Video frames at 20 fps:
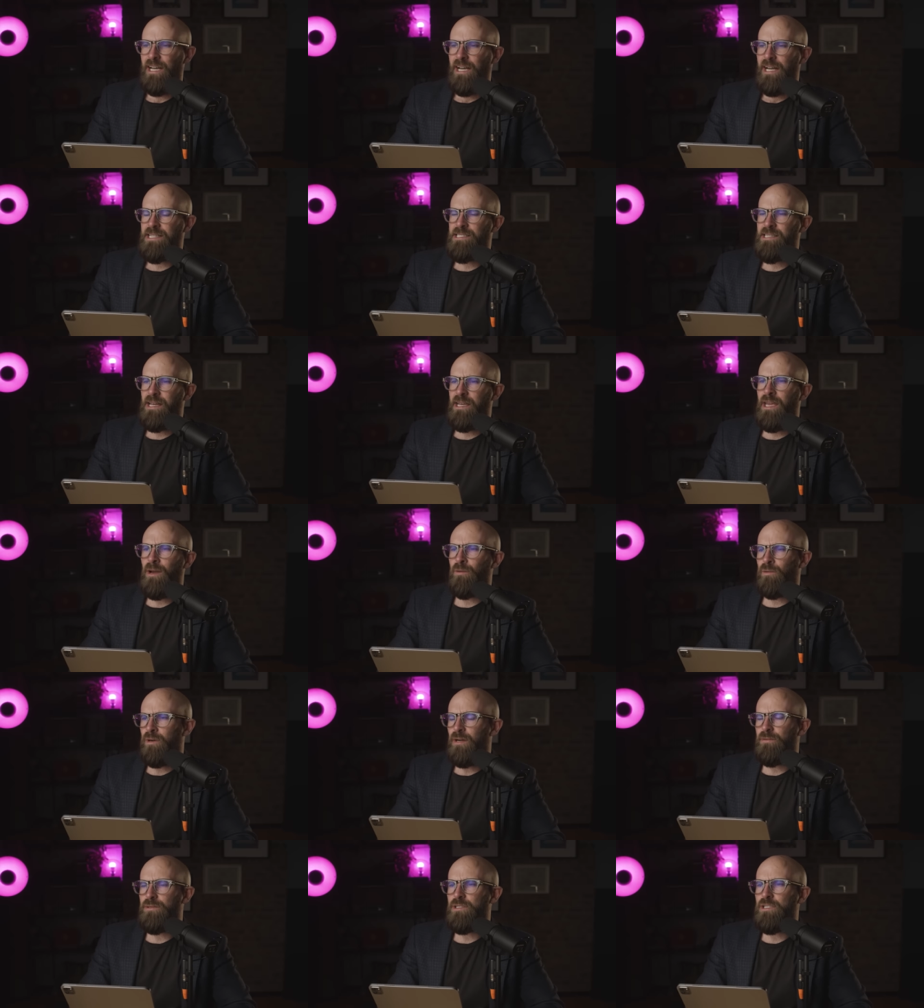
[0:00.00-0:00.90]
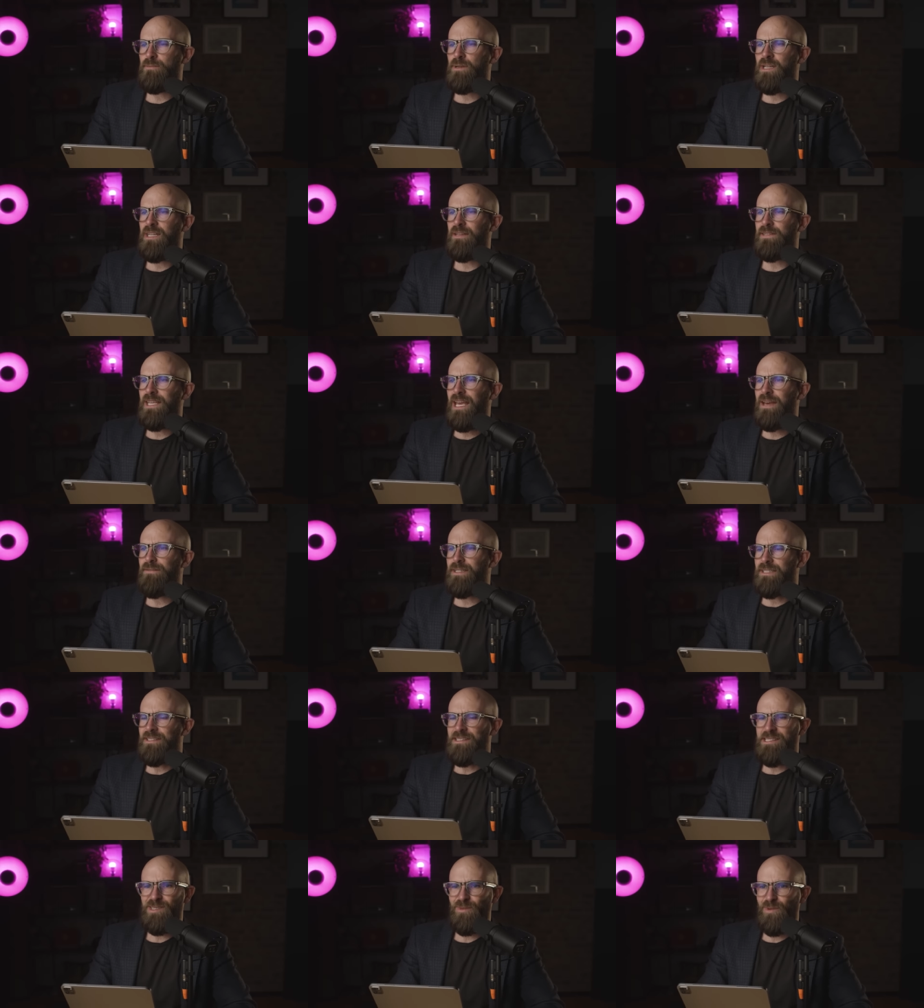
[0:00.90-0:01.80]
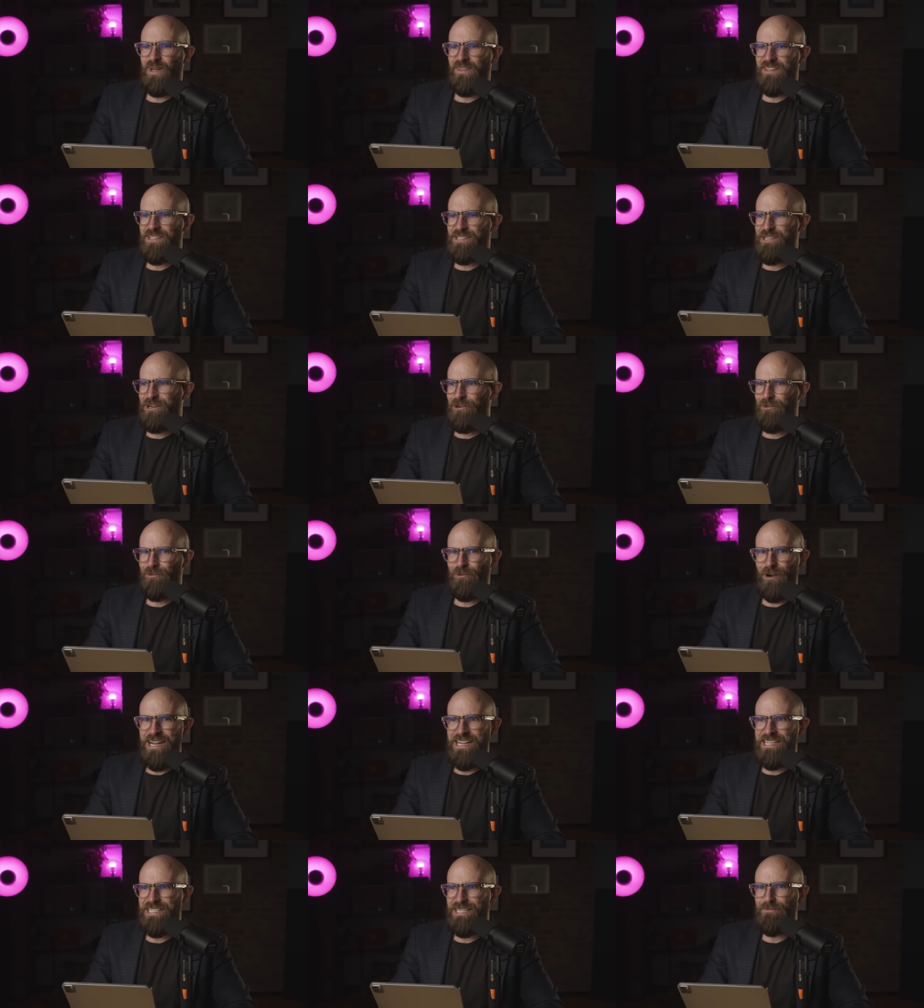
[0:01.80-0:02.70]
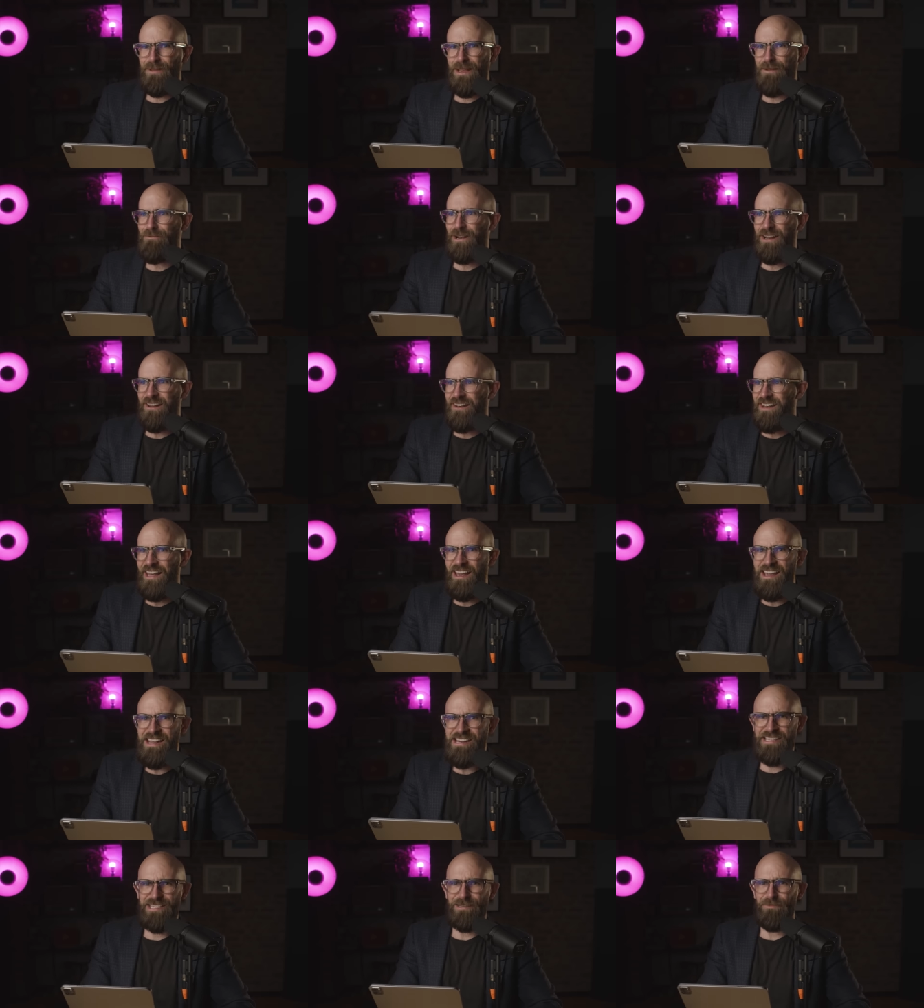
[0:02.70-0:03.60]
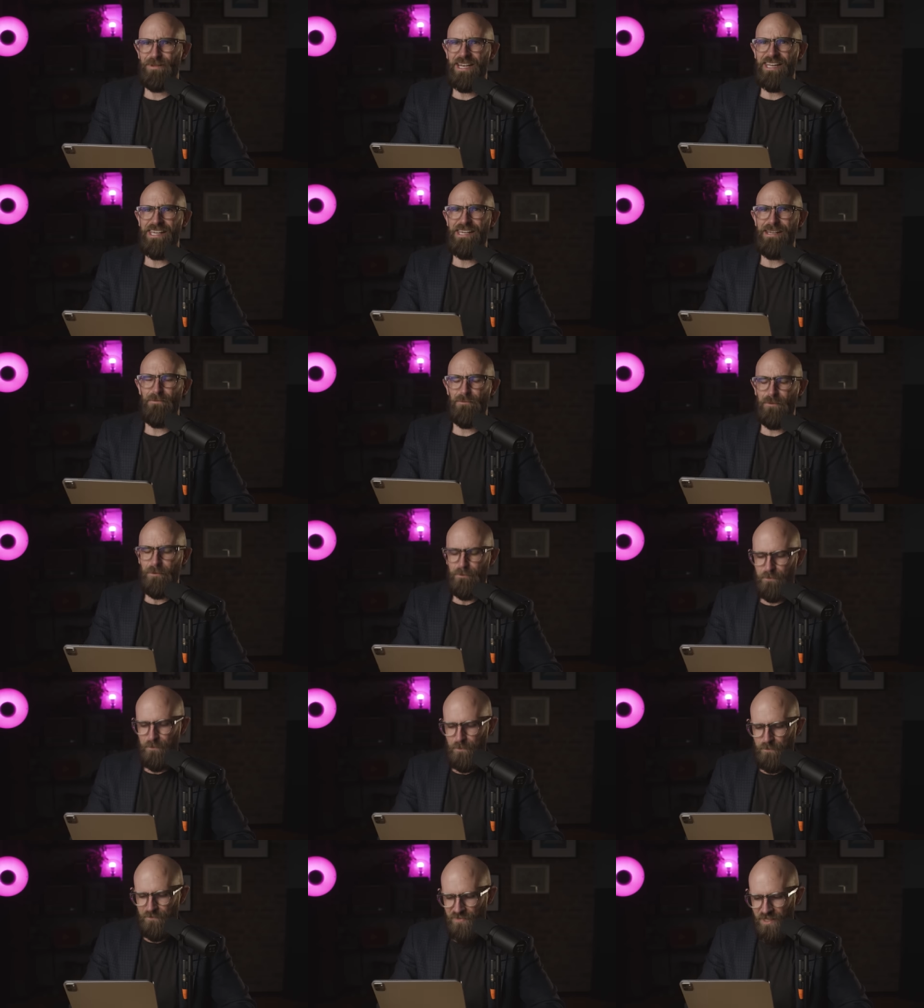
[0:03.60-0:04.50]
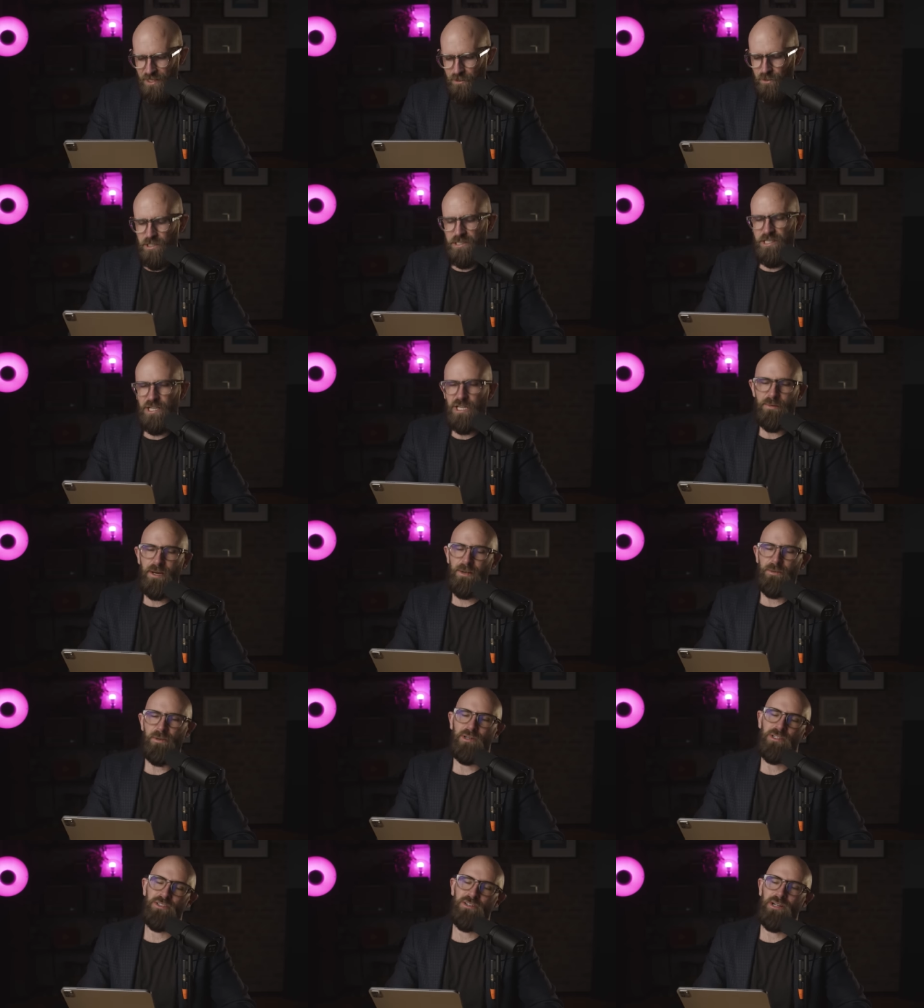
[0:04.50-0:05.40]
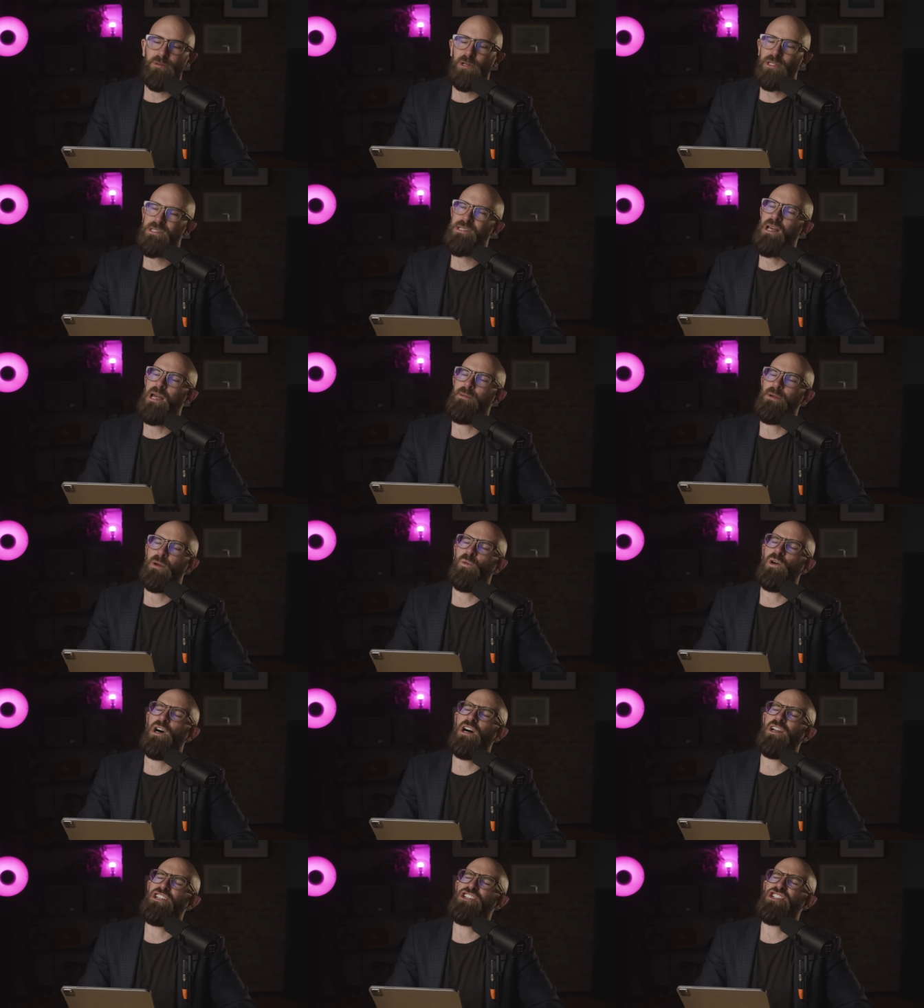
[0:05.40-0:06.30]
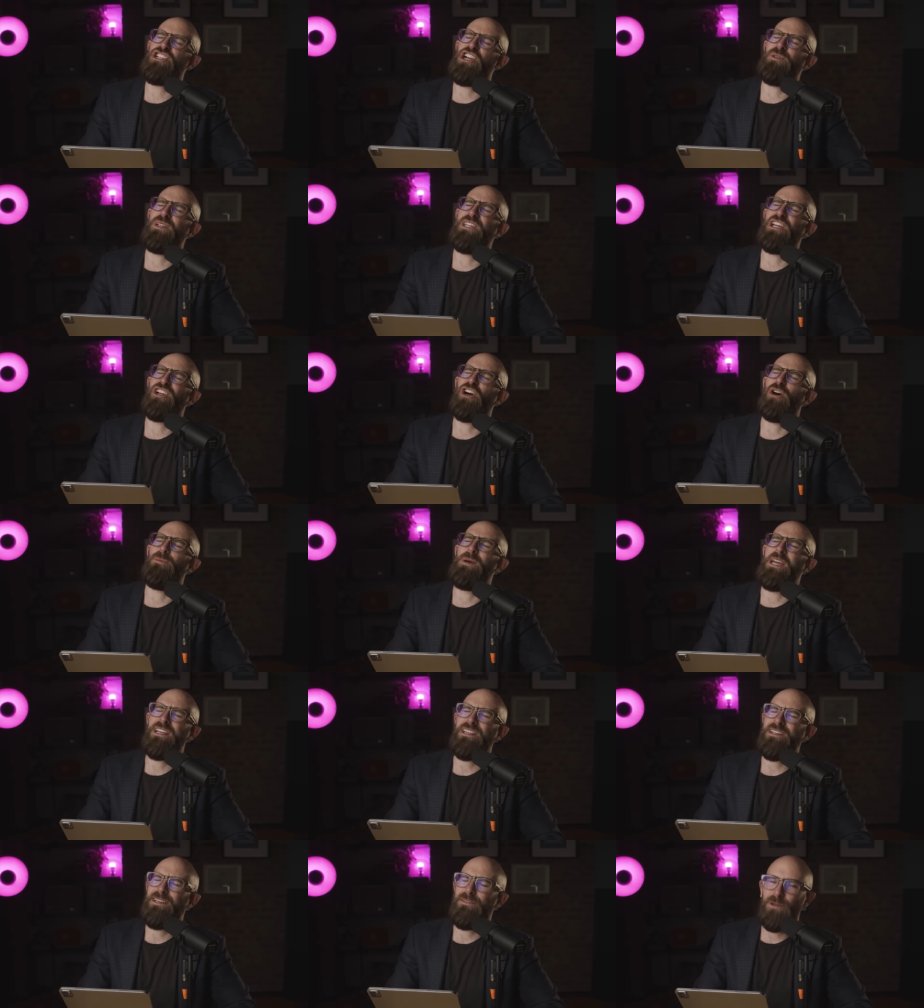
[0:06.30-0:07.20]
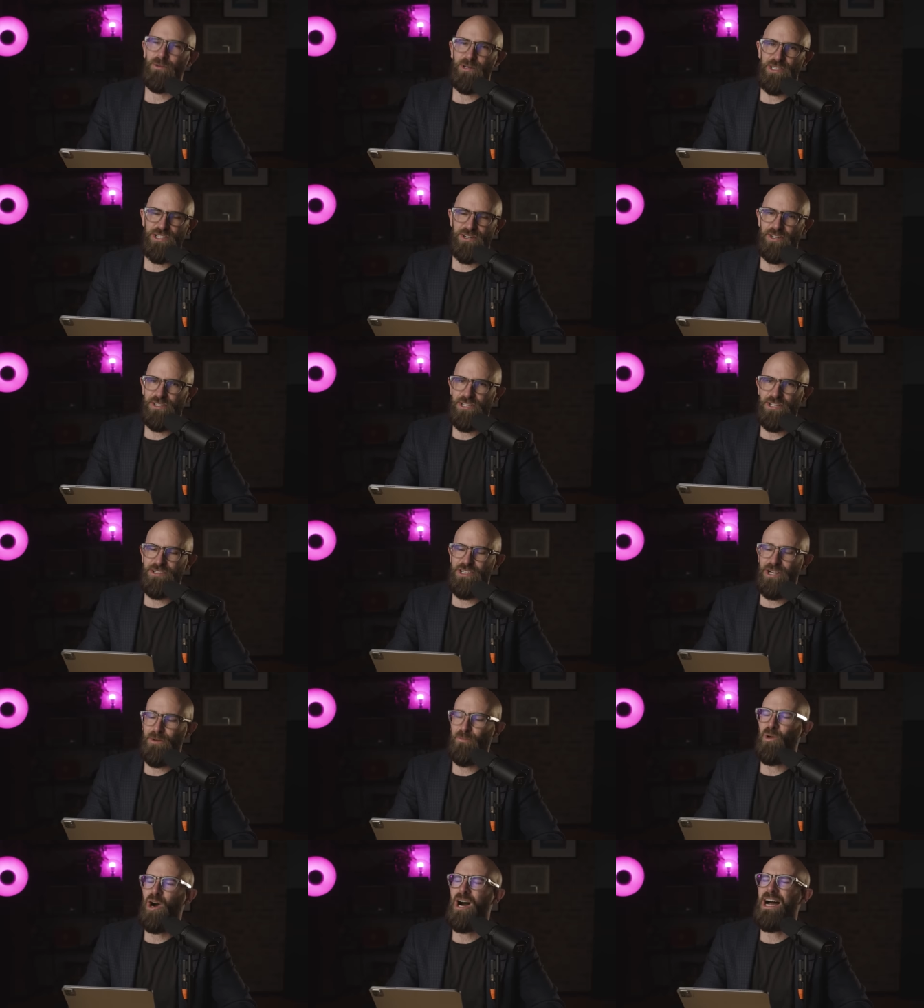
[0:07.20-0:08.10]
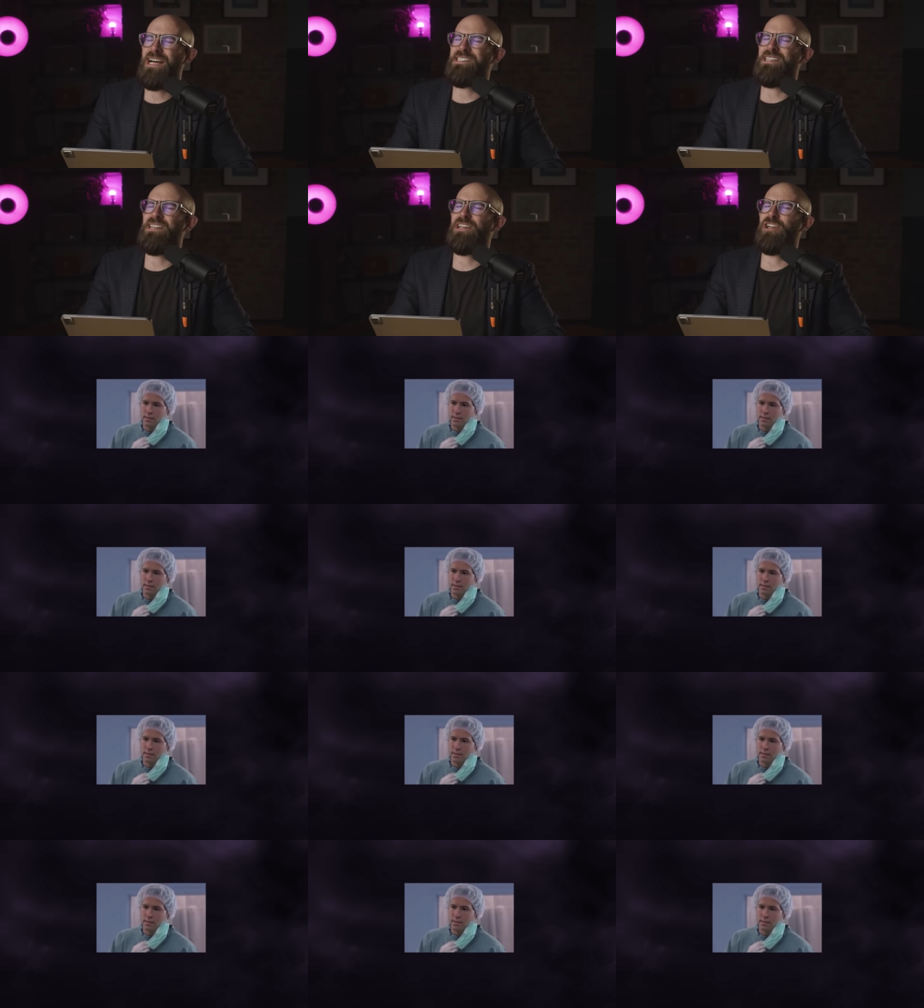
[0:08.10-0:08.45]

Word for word: It's like, yeah, why would you believe the evidence when there's crazy people online to believe? Also, you might be wondering, well, Simon, why aren't you showing the comic if you're watching on YouTube? Why isn't